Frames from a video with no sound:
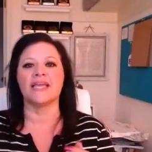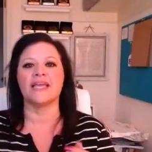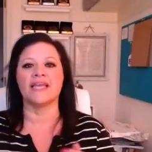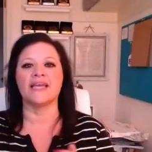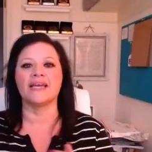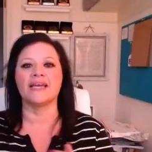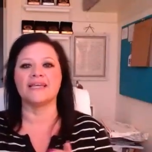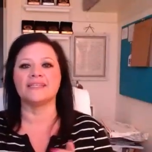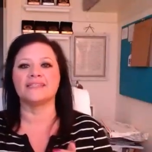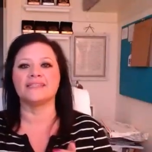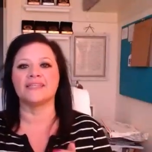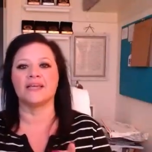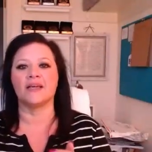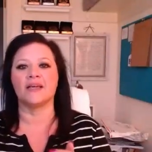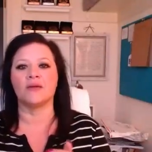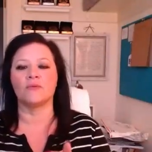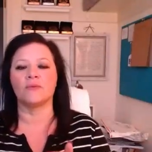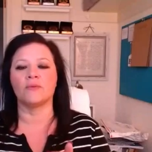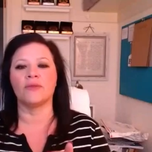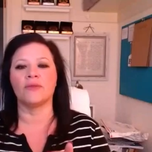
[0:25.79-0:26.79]
And
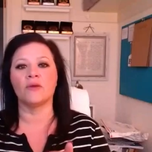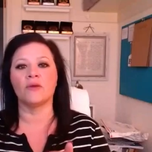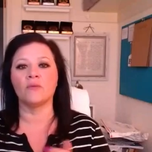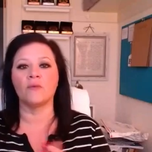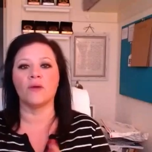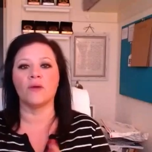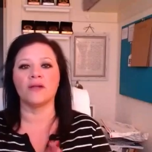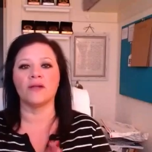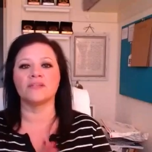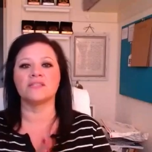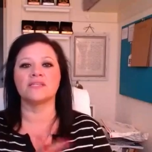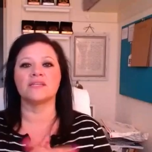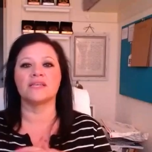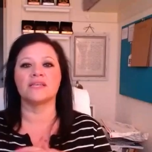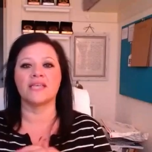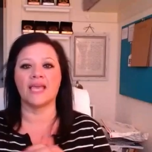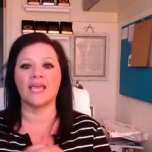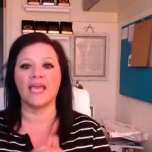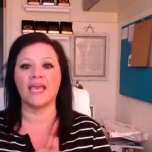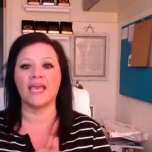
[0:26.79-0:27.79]
uh, we are watching
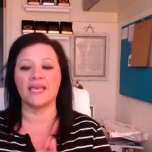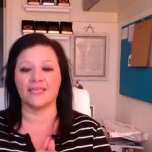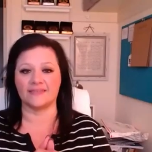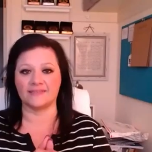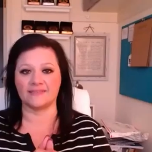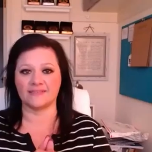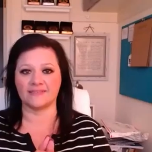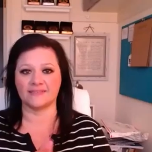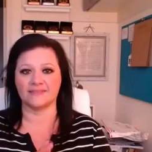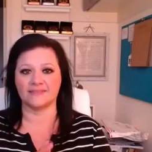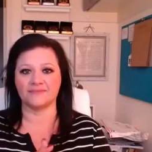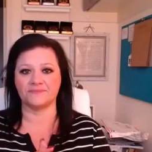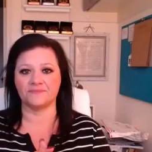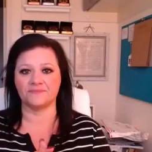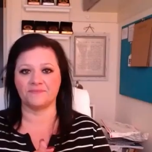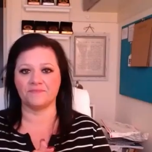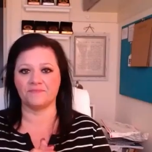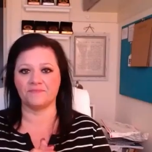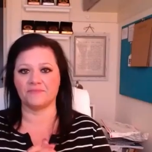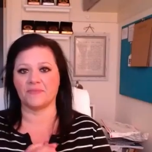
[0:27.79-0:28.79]
a case
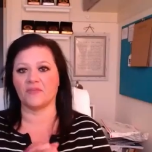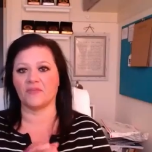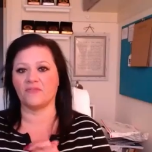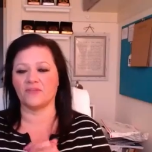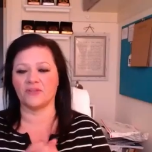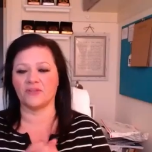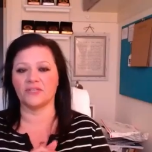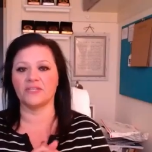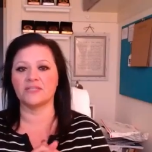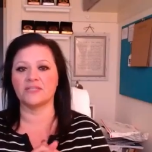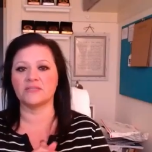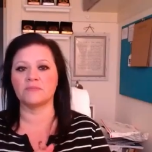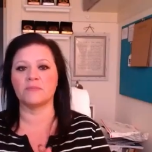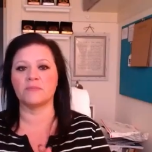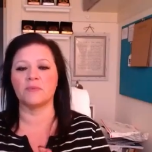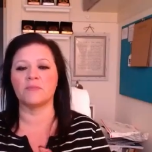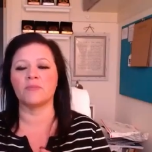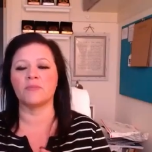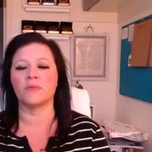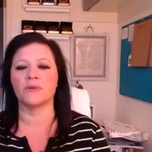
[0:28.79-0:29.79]
a very
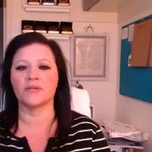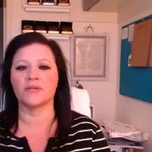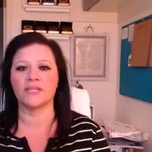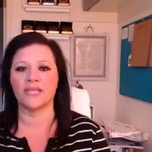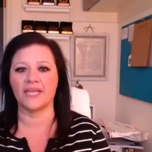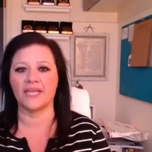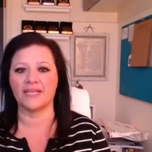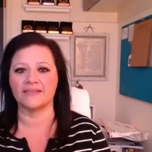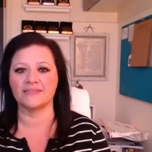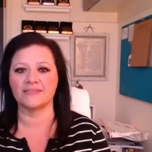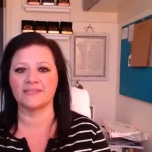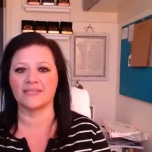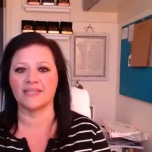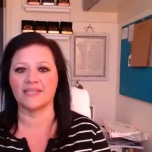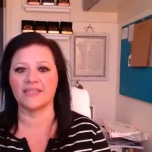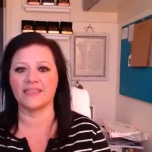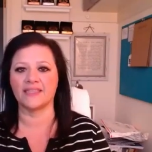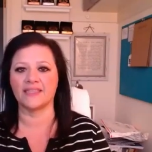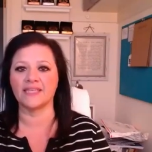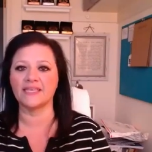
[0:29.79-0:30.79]
important case that
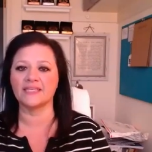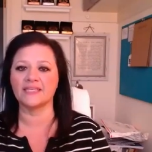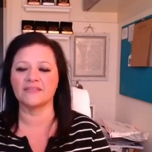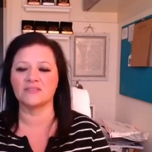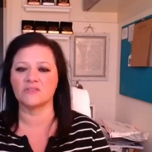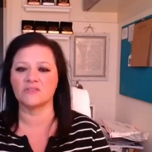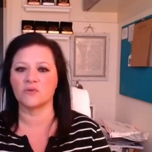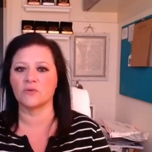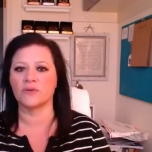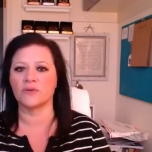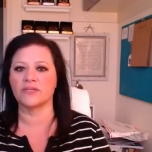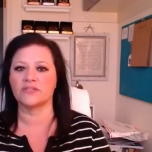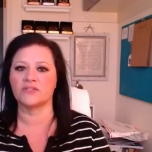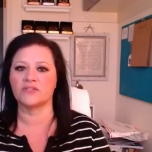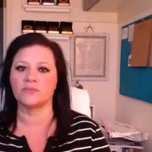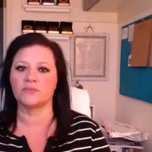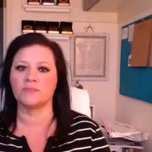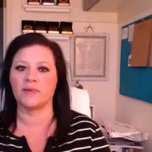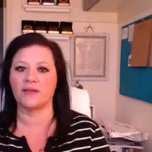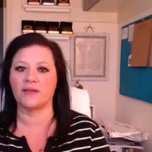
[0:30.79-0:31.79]
I think is going
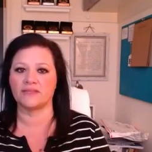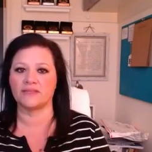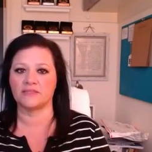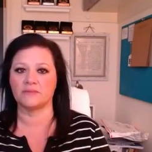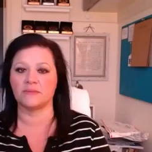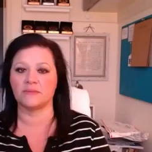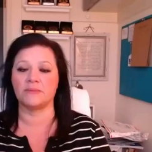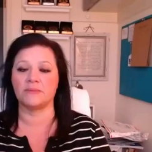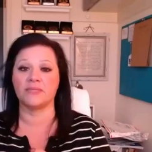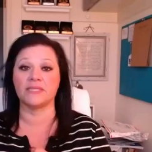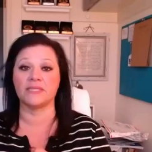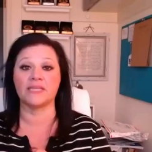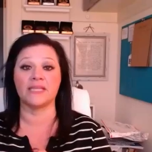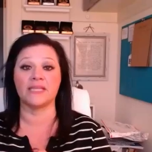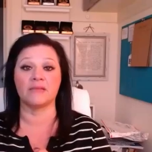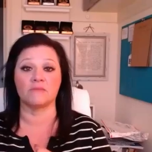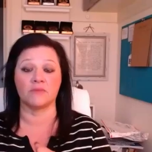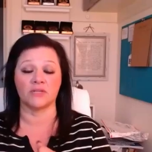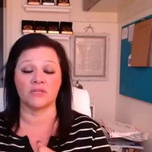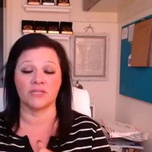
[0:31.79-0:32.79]
to possibly be a
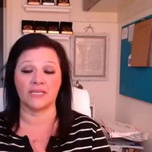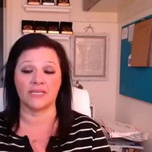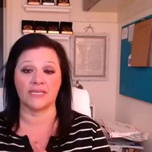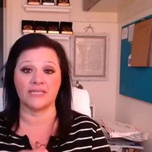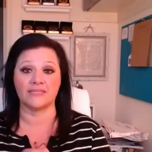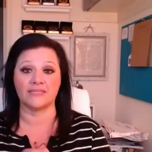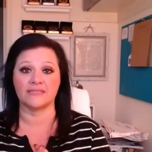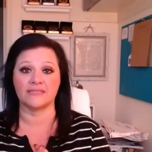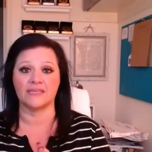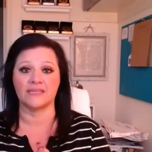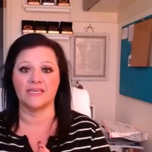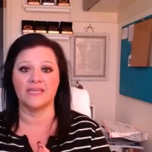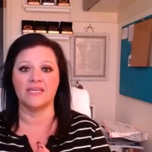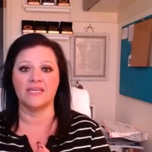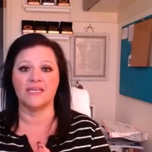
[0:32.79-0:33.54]
landmark case.